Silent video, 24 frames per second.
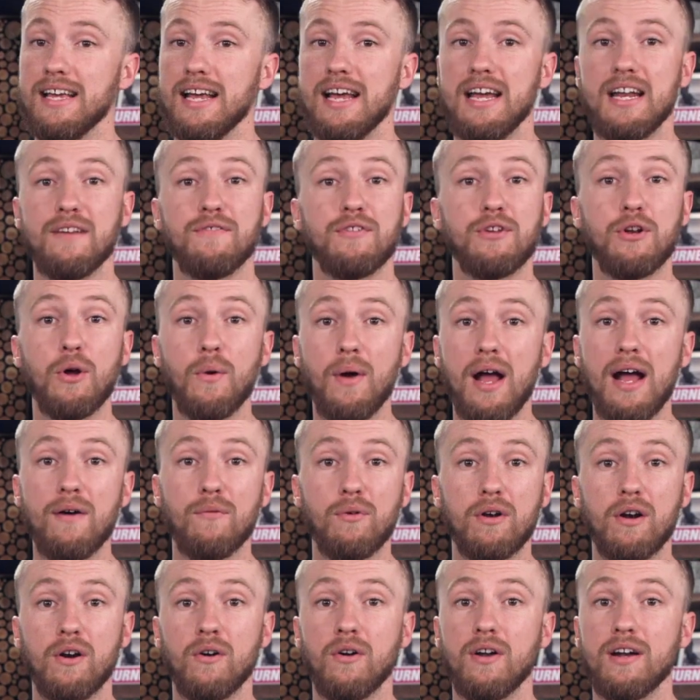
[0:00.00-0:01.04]
Yeah, and if you don't have
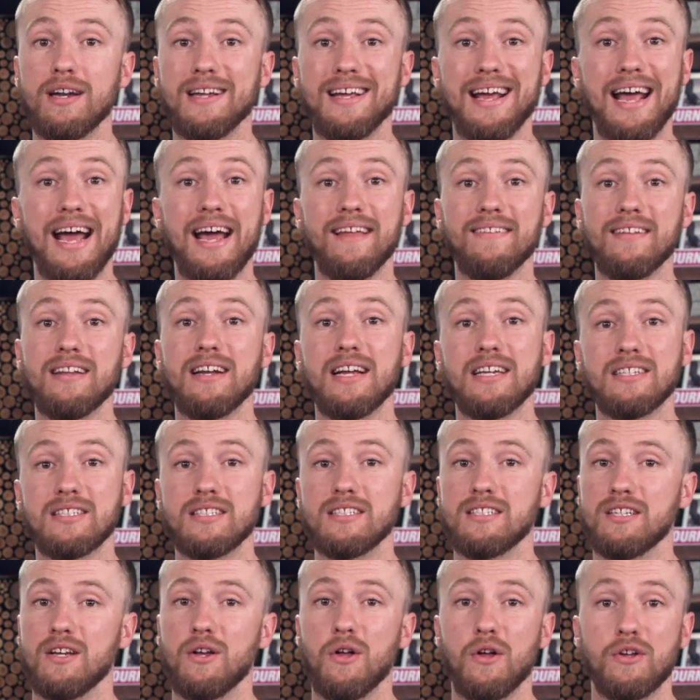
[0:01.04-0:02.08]
one already, add that
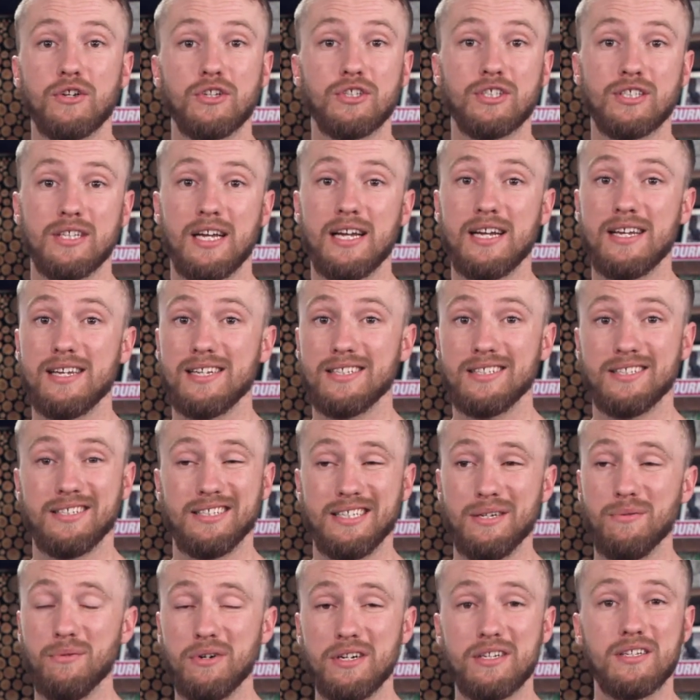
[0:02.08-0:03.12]
SSL on your site and
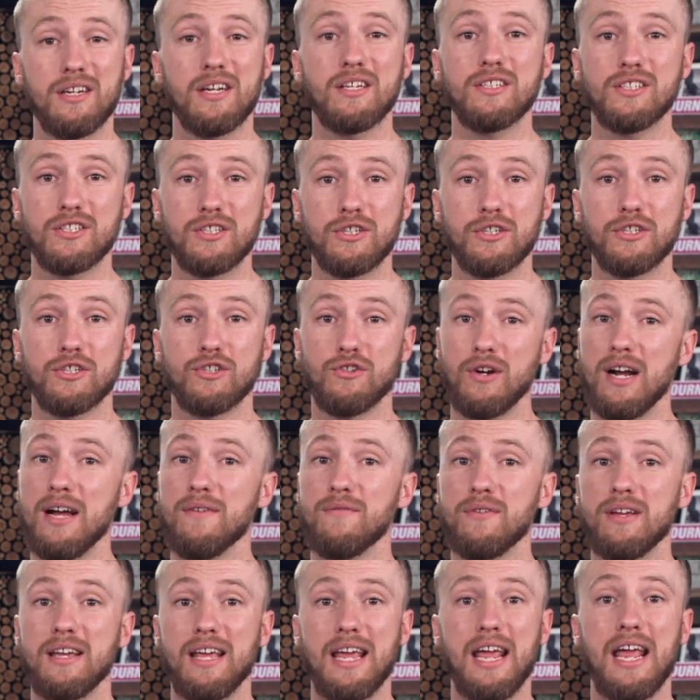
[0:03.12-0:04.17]
see what it does to your
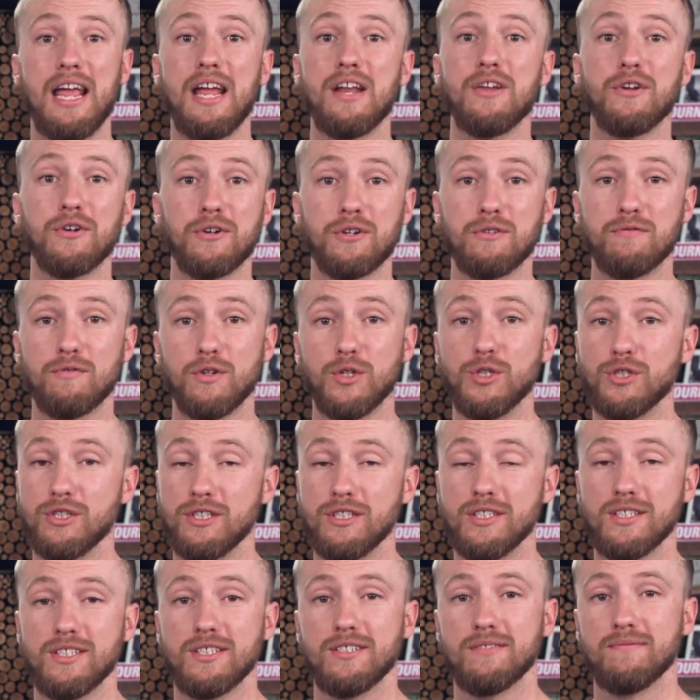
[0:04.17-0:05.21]
traffic and your
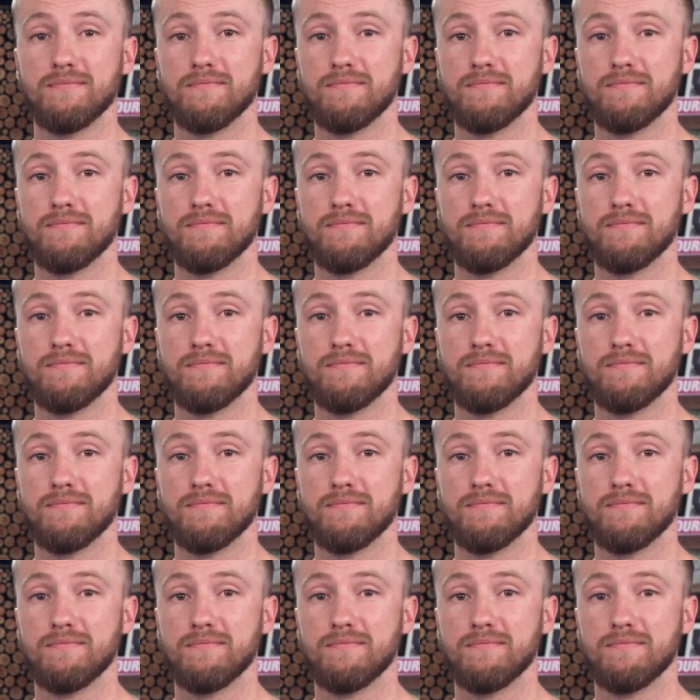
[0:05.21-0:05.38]
conversions.